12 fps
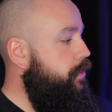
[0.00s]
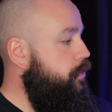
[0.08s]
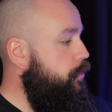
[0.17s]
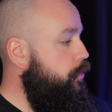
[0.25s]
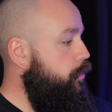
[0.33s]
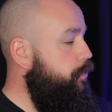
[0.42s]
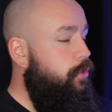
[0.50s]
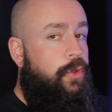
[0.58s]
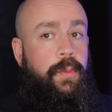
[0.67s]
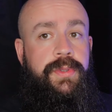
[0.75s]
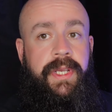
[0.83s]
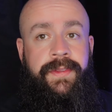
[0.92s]
two
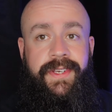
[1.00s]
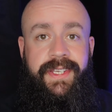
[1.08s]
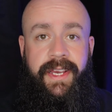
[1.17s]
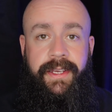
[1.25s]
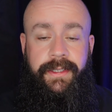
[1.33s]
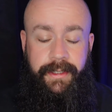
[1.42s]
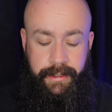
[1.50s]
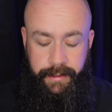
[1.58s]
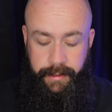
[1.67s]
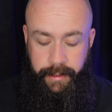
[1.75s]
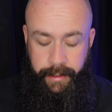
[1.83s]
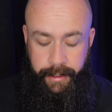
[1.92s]
probes into the tank,
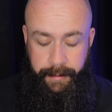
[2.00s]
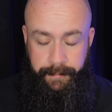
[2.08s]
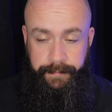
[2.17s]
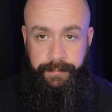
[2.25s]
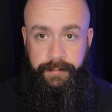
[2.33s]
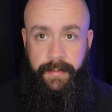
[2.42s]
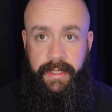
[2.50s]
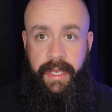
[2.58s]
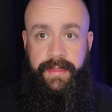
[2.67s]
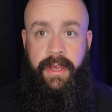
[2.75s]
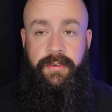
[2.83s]
get that